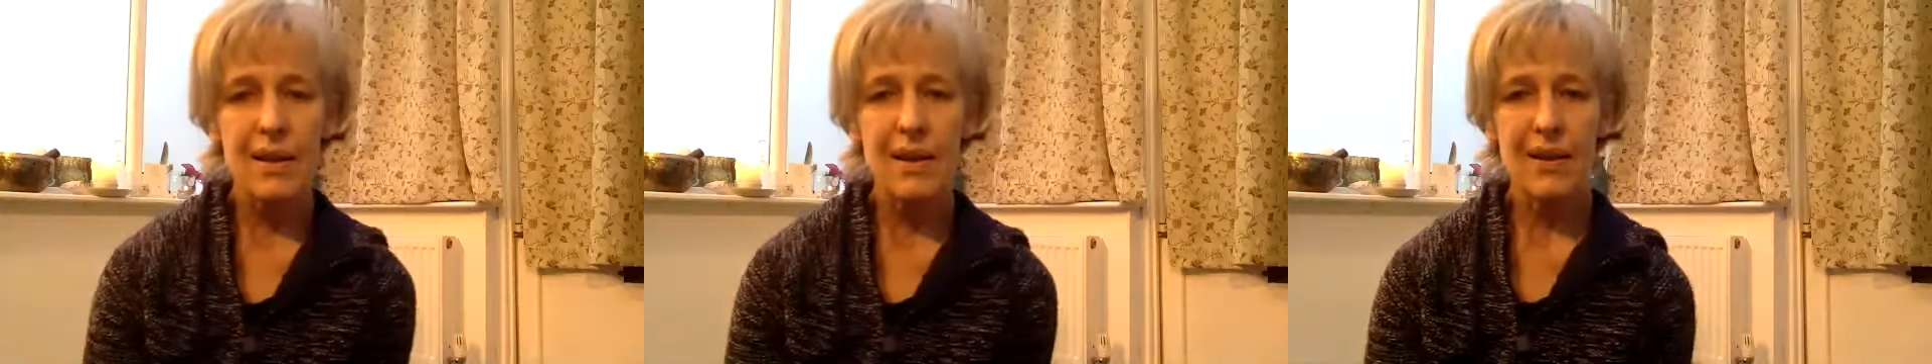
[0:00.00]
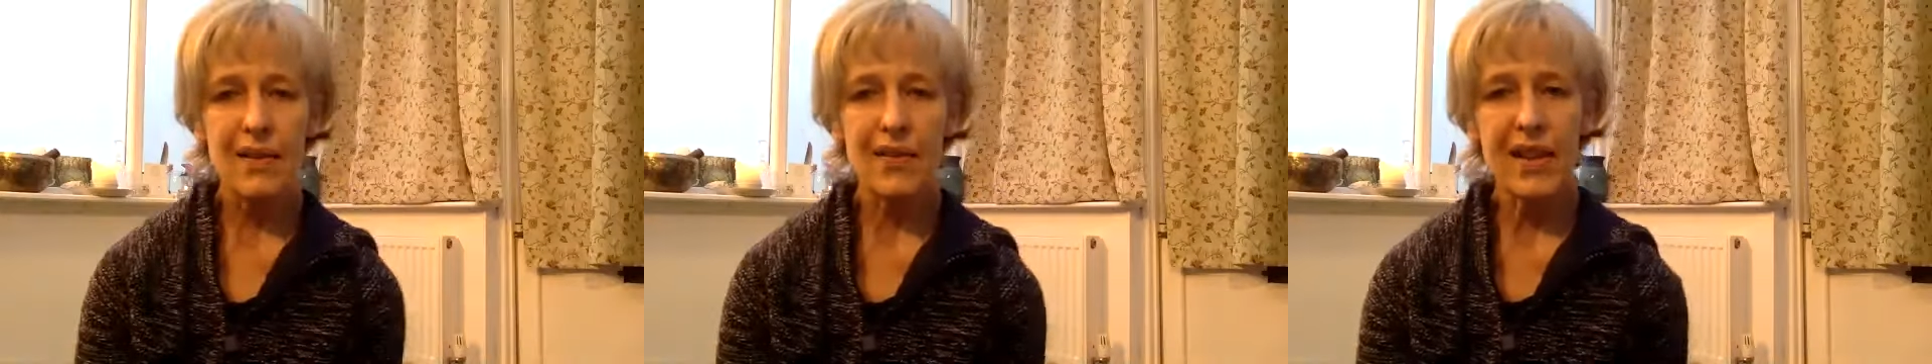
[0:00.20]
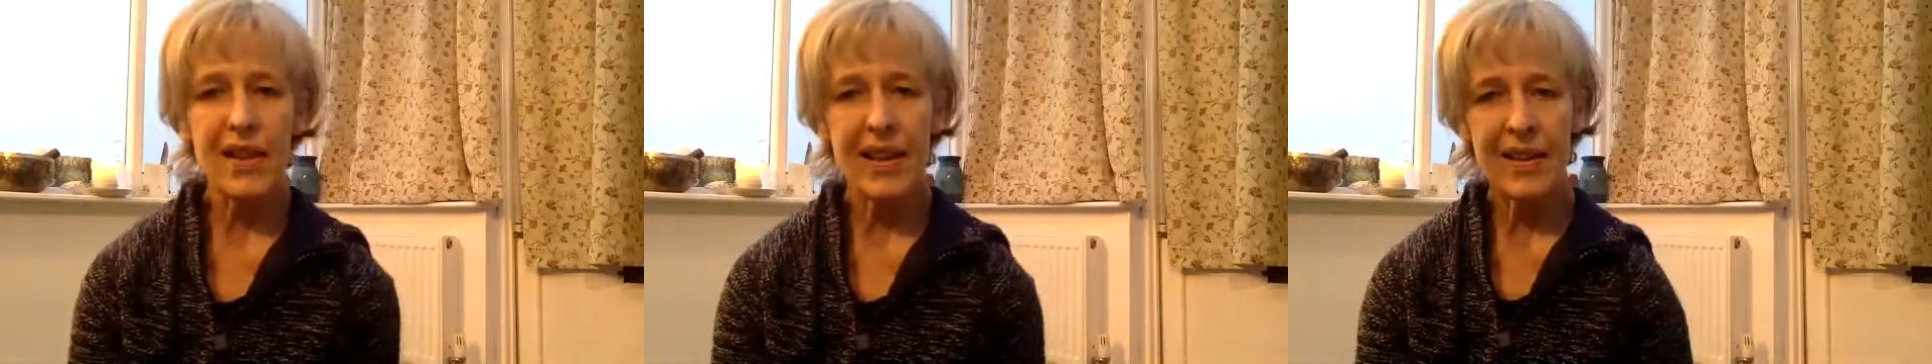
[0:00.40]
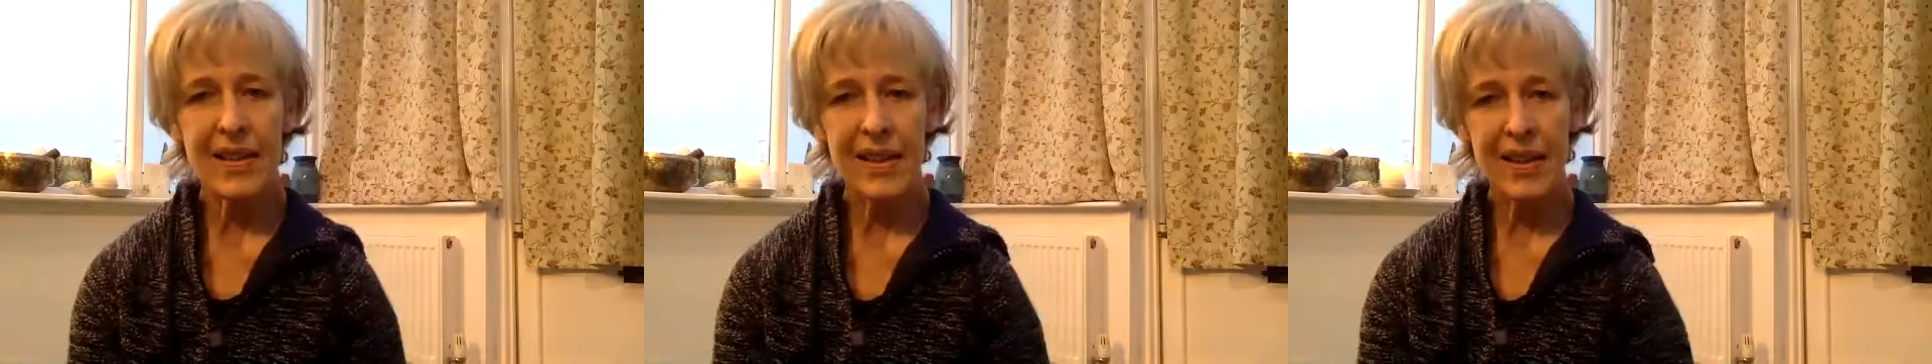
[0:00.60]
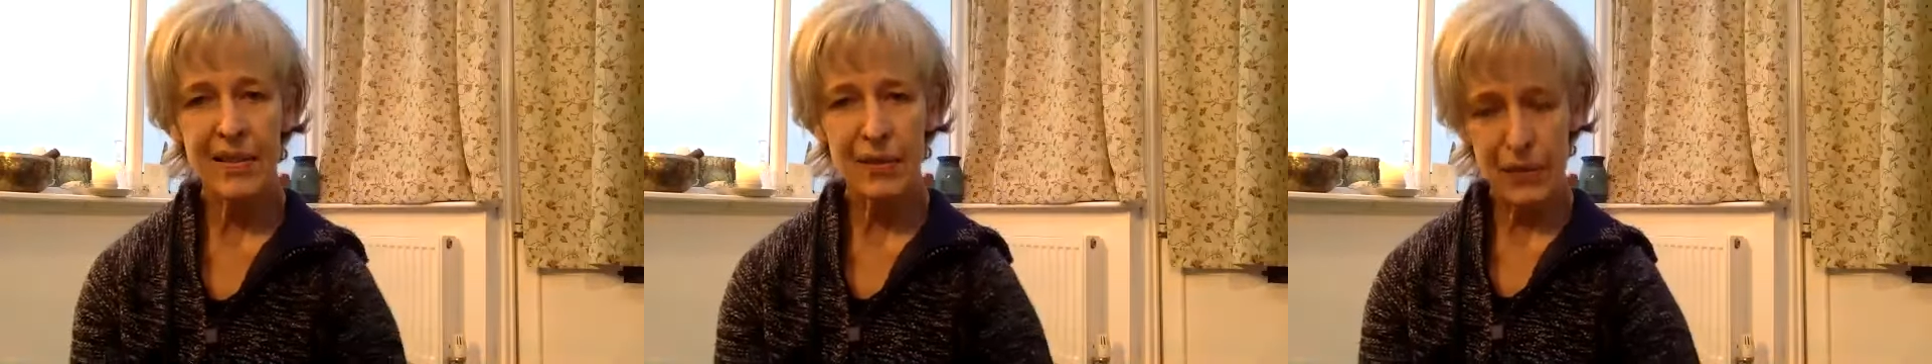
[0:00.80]
Lovely.
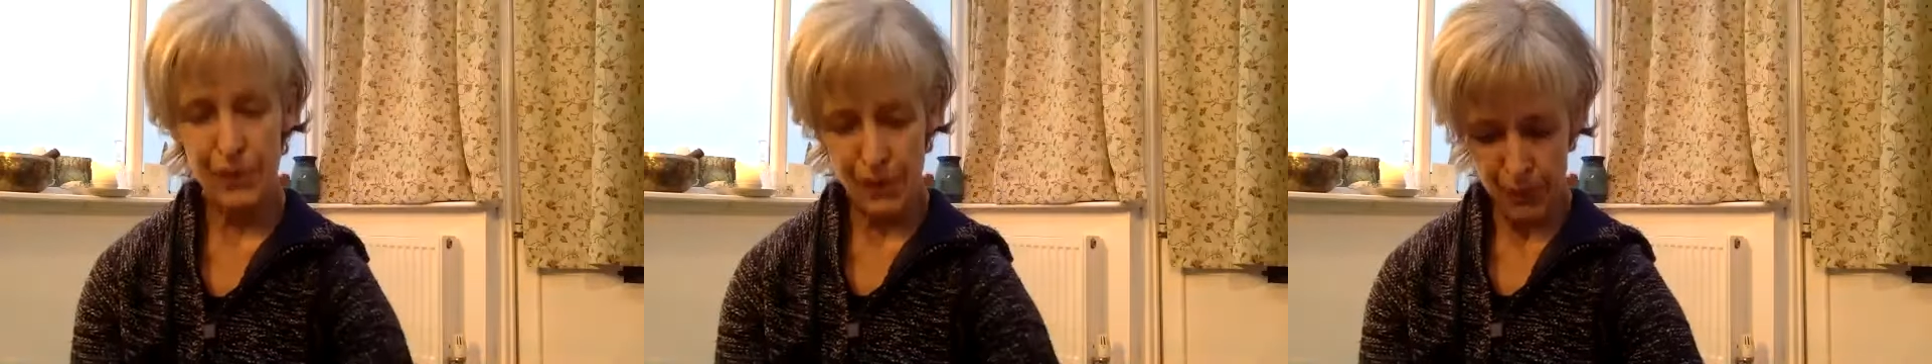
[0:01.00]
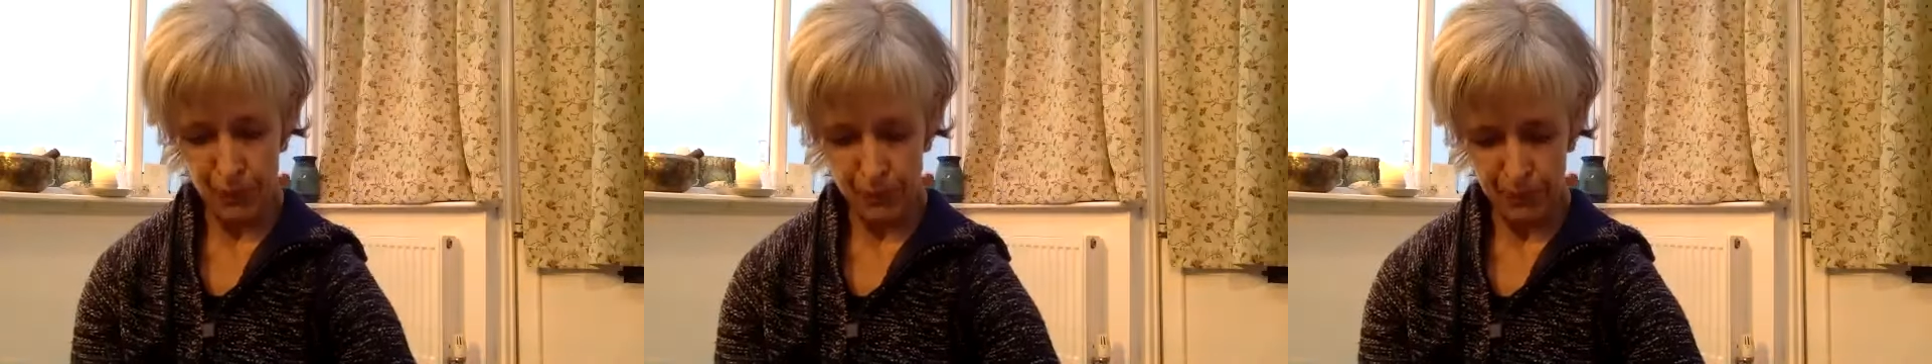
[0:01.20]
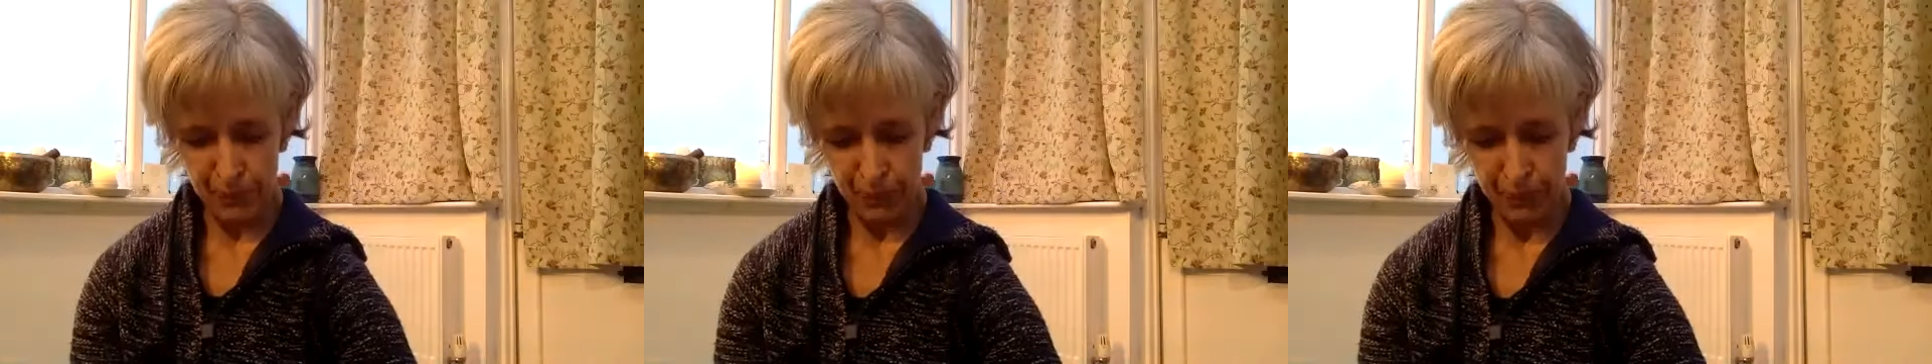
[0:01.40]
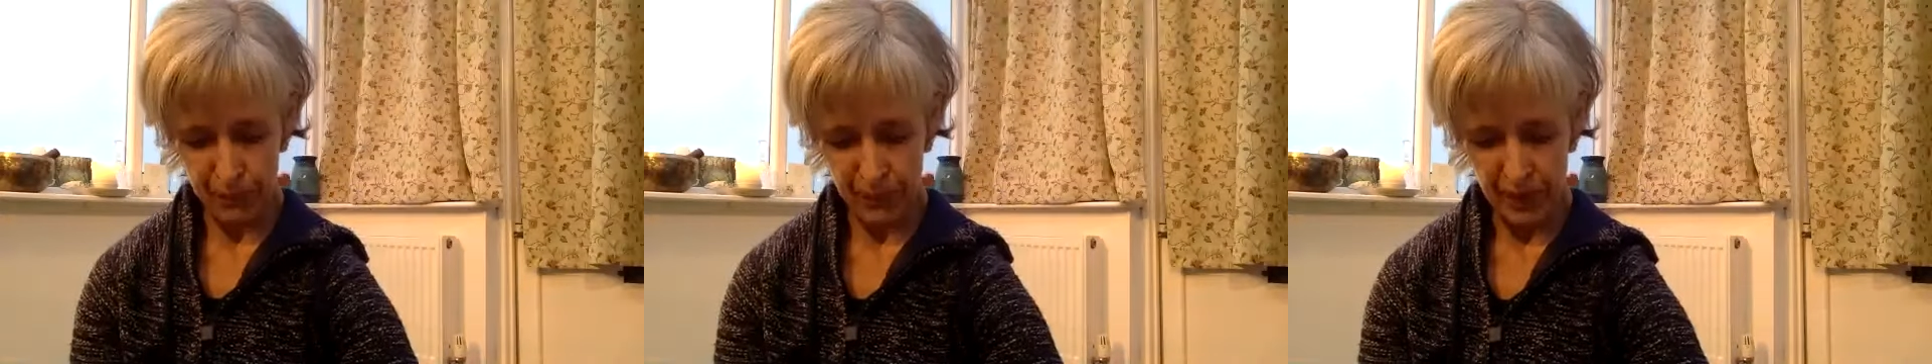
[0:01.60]
And then from